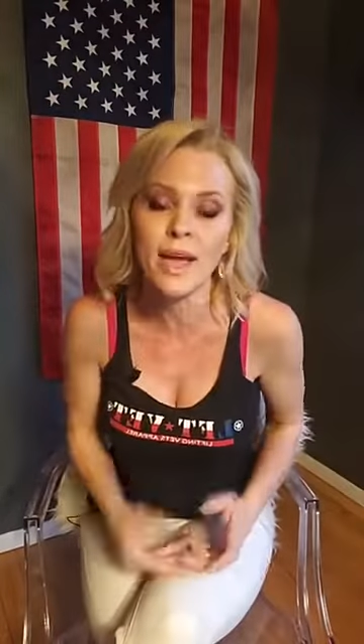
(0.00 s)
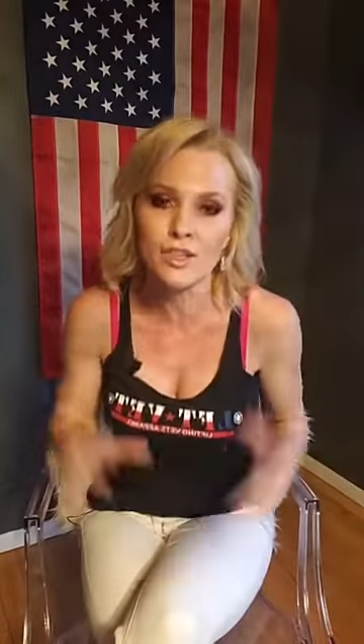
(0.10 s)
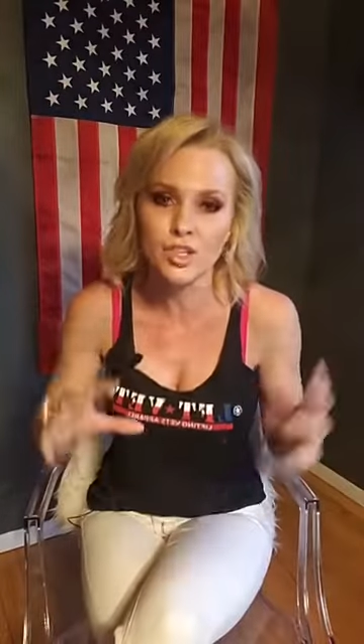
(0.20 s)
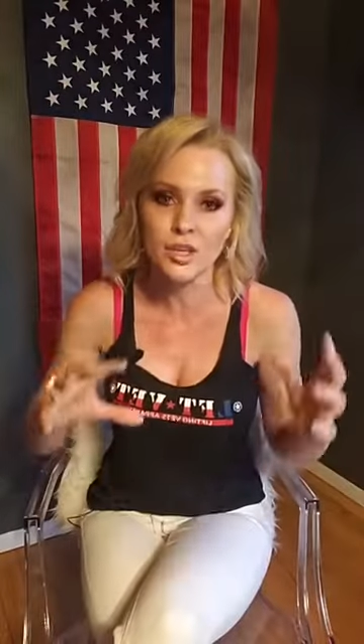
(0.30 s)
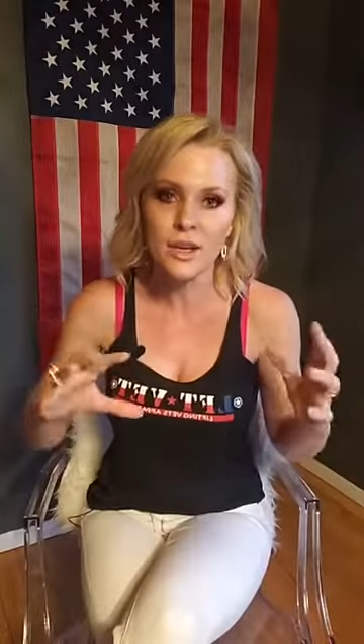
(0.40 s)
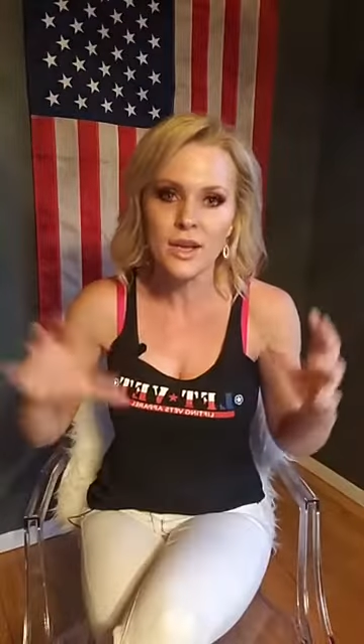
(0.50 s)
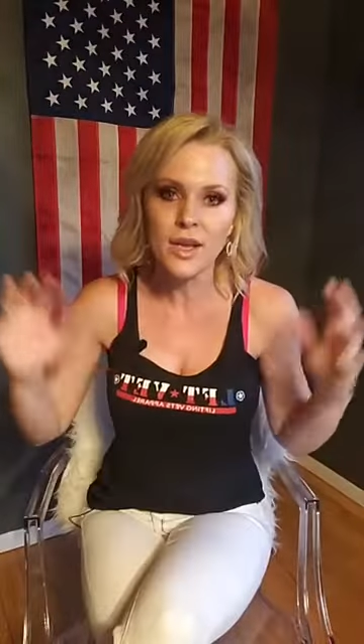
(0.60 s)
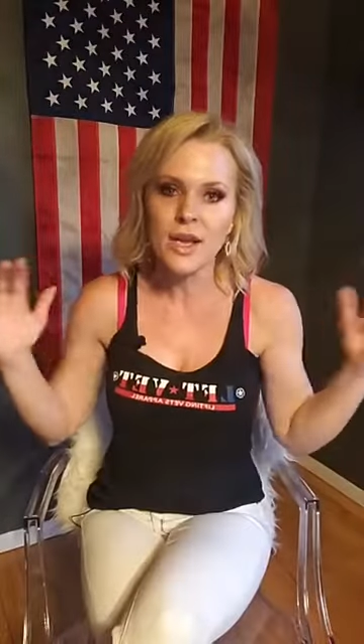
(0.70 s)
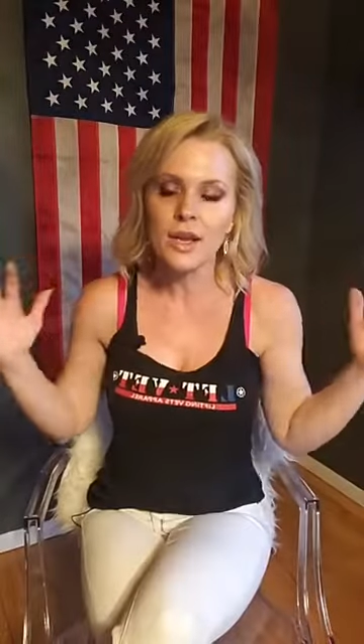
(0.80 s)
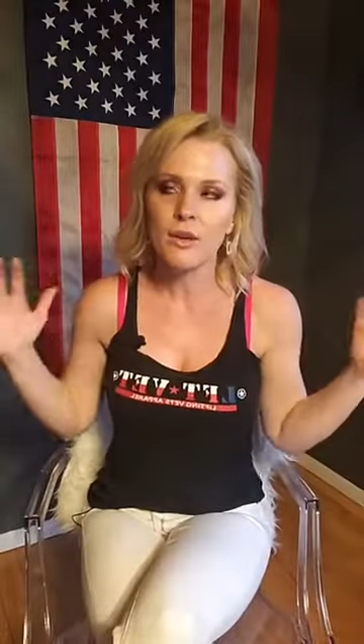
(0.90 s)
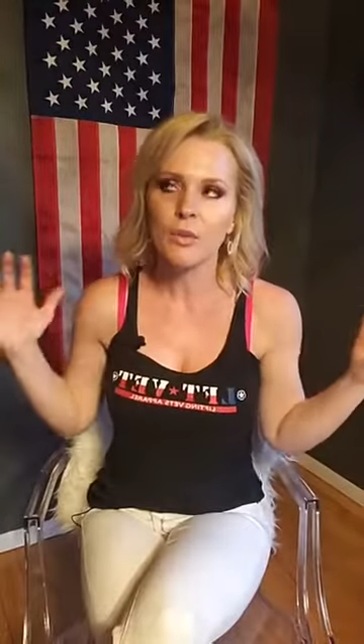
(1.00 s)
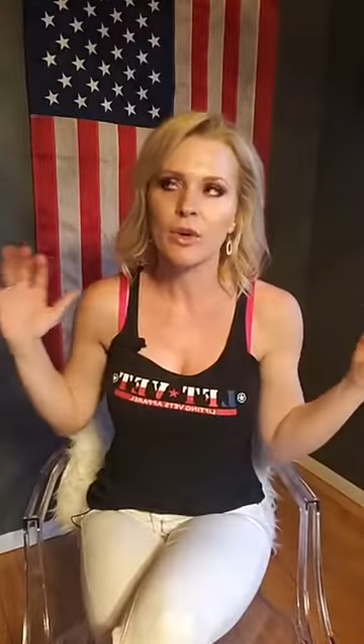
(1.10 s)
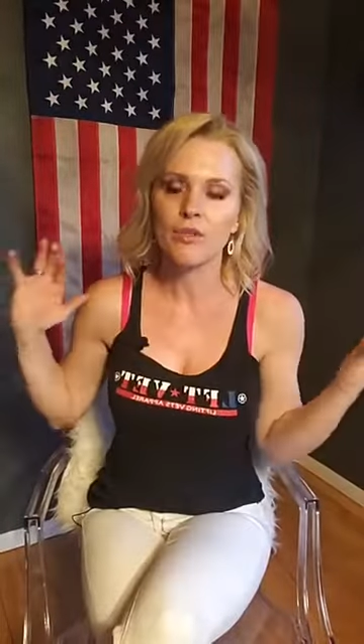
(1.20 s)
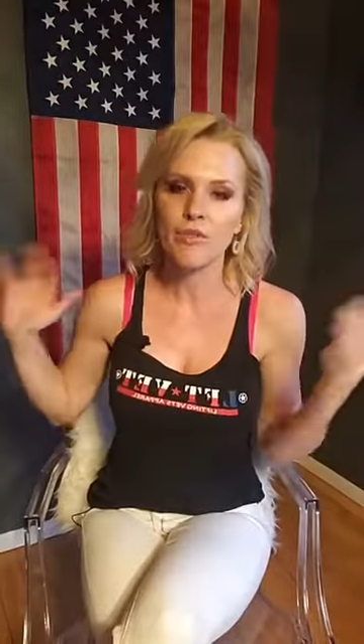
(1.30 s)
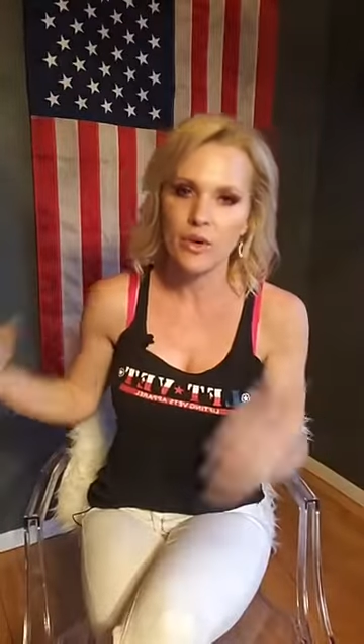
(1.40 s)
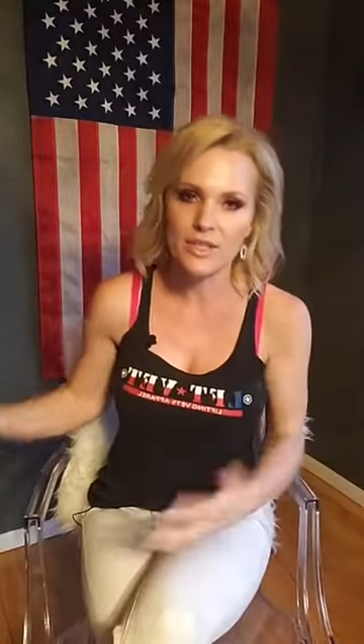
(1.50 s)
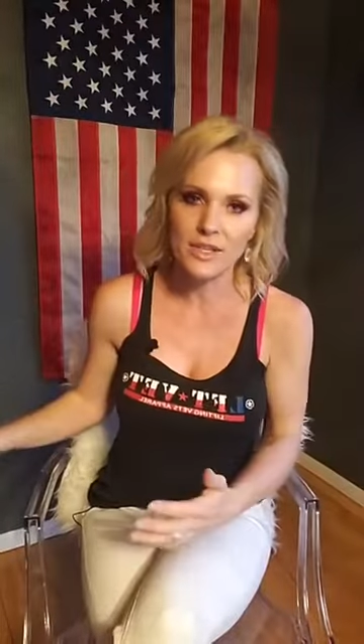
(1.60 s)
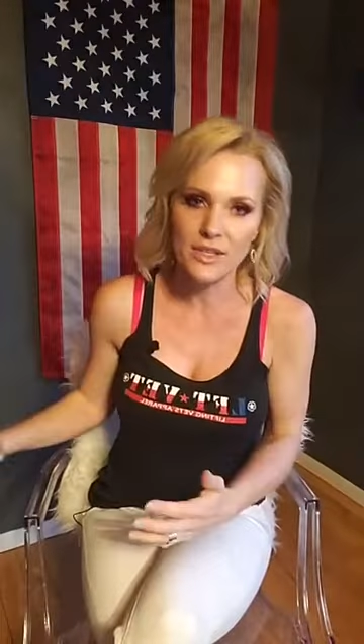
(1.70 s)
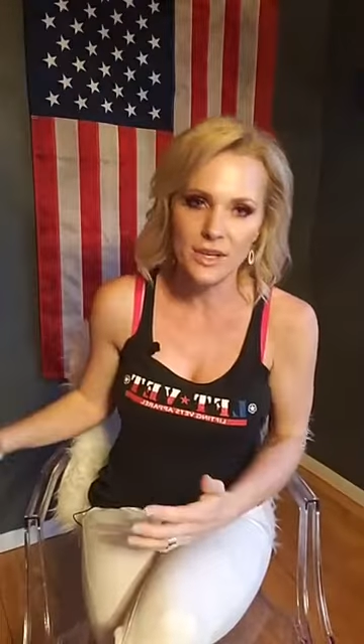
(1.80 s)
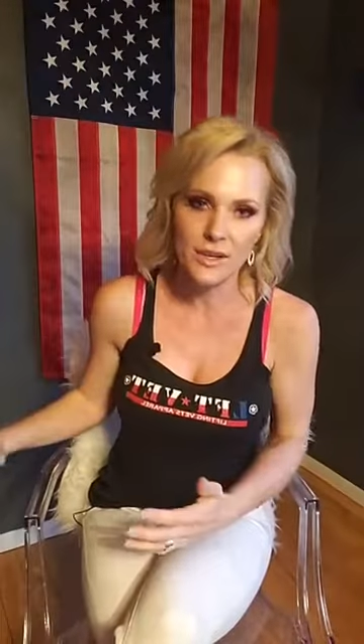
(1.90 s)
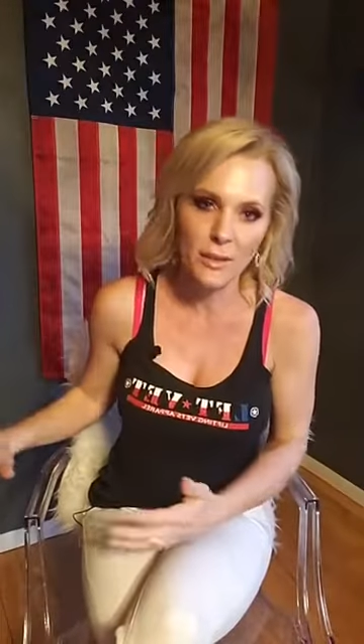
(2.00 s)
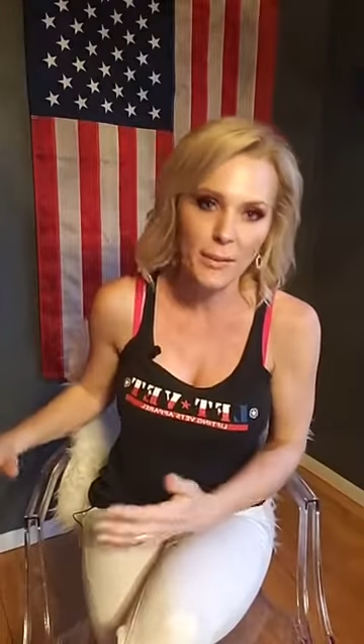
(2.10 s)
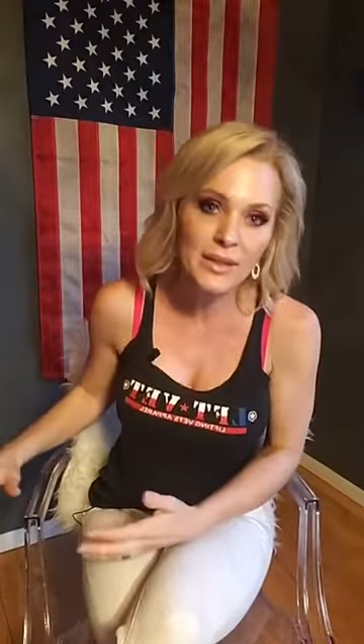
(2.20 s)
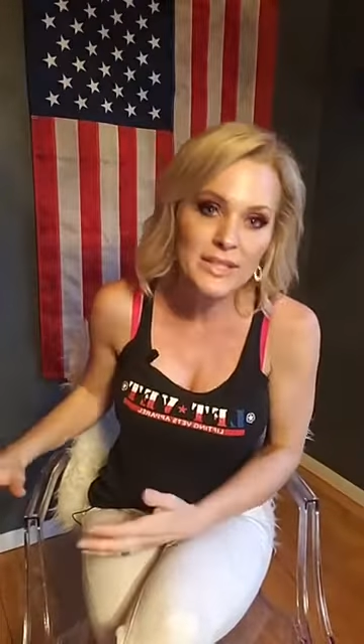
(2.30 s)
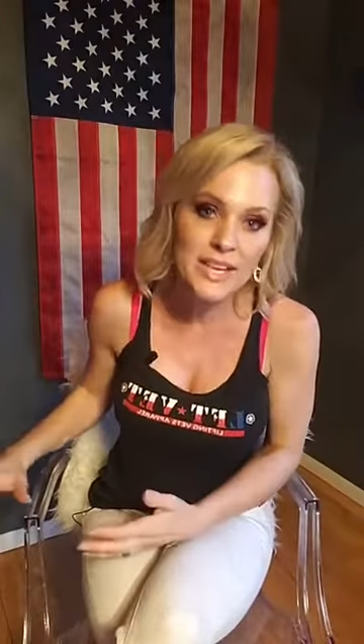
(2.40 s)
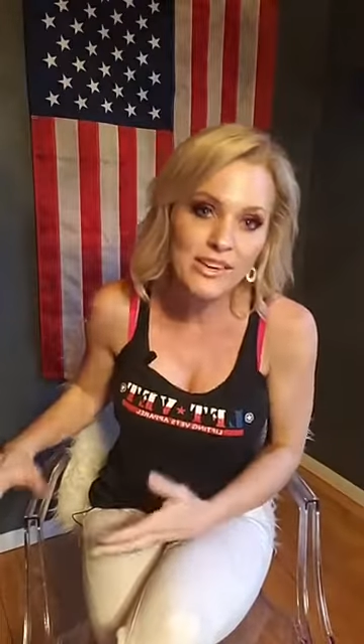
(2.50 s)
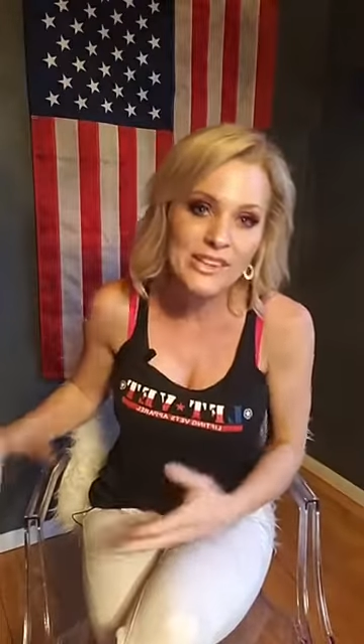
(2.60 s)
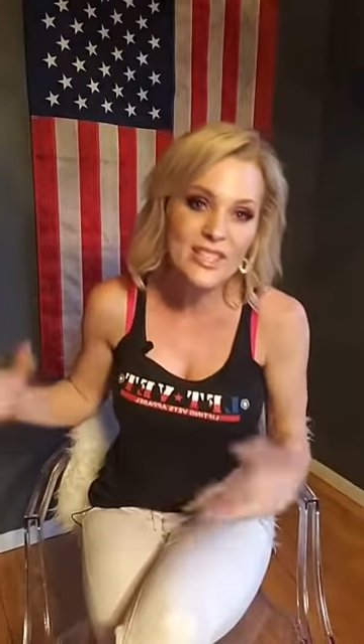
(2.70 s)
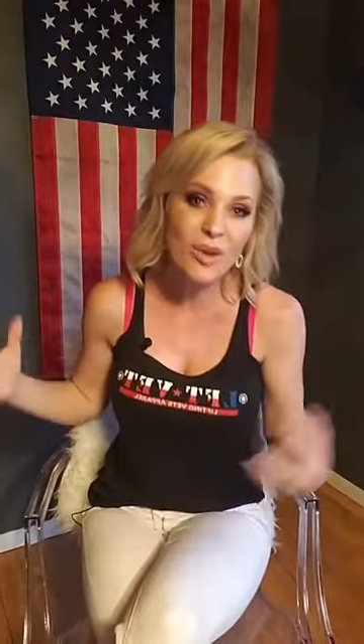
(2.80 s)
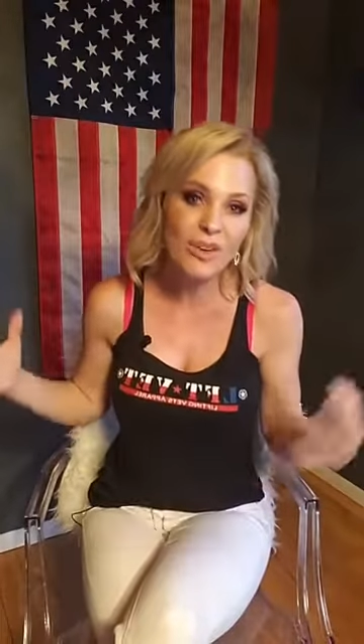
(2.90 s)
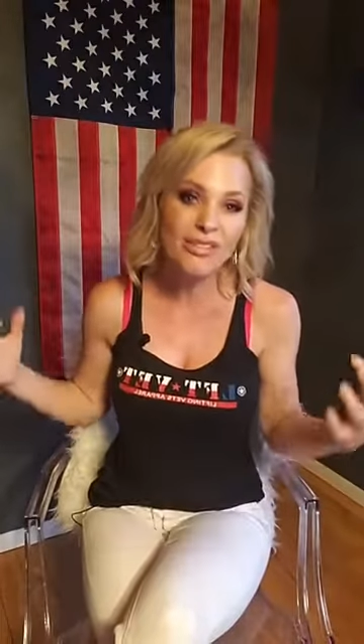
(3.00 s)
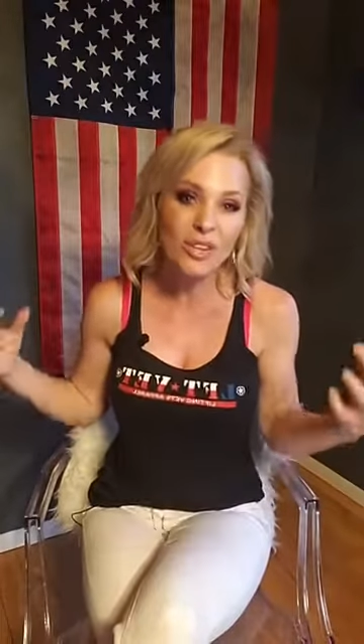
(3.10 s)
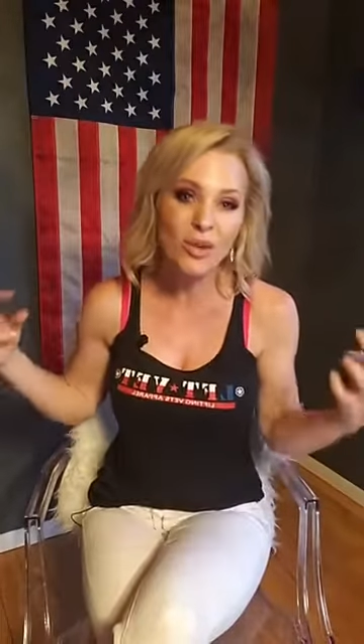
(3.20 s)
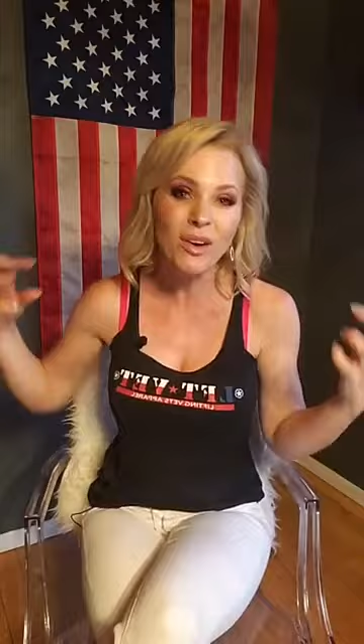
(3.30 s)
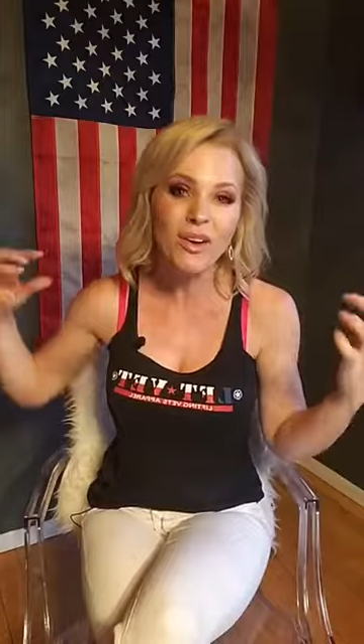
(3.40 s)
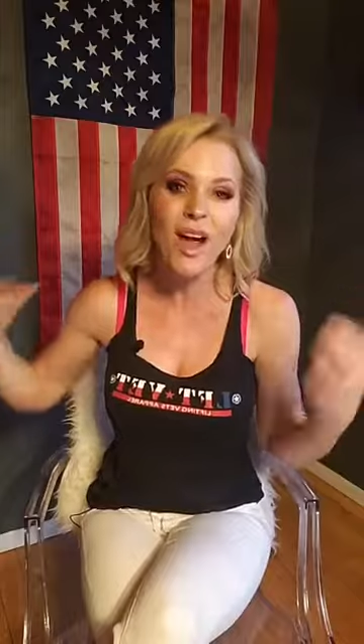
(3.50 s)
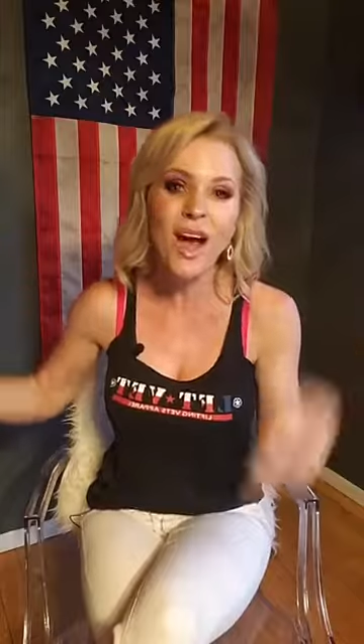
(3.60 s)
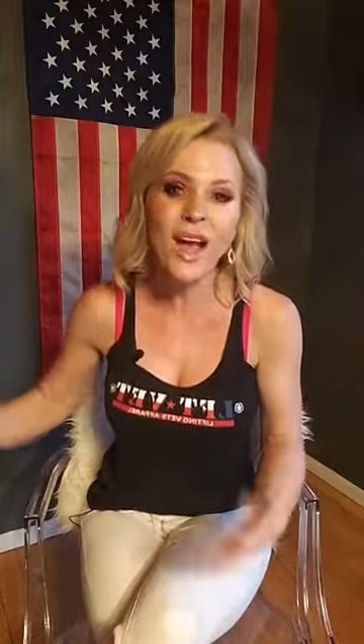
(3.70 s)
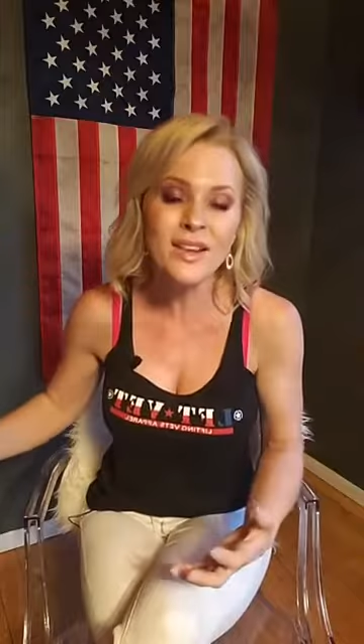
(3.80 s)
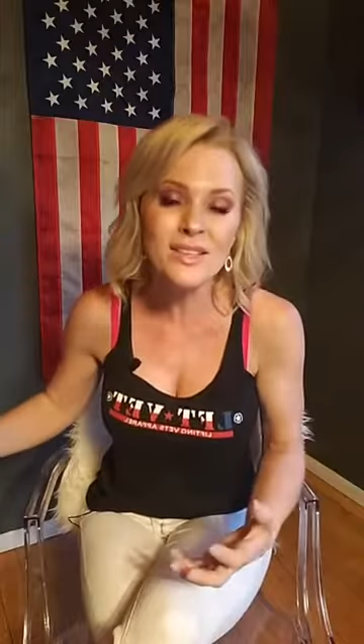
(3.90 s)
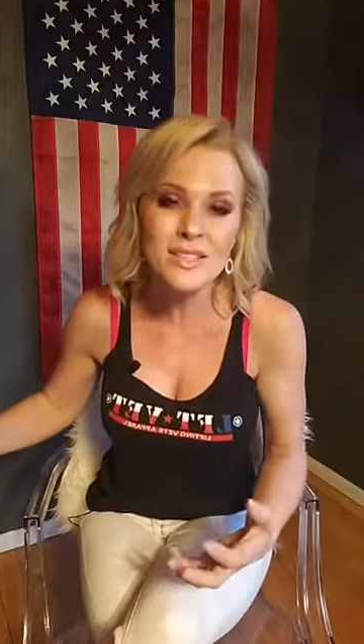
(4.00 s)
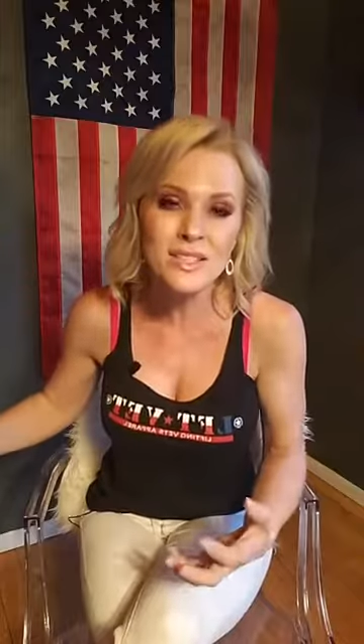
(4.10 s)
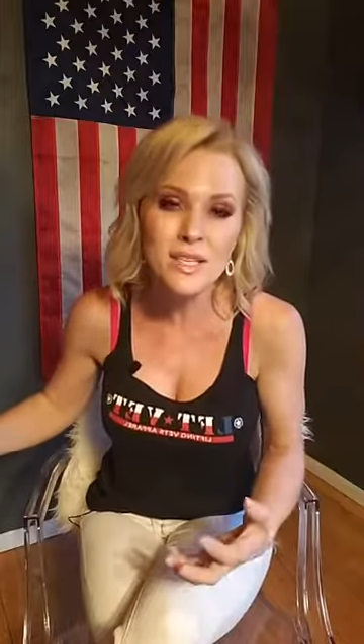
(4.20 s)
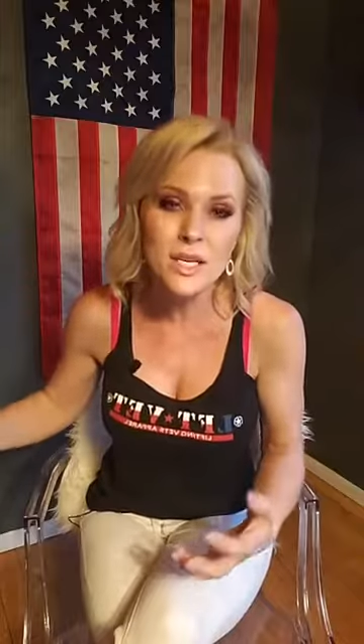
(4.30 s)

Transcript: Actually, we're going to focus in, in, the military. So if you are not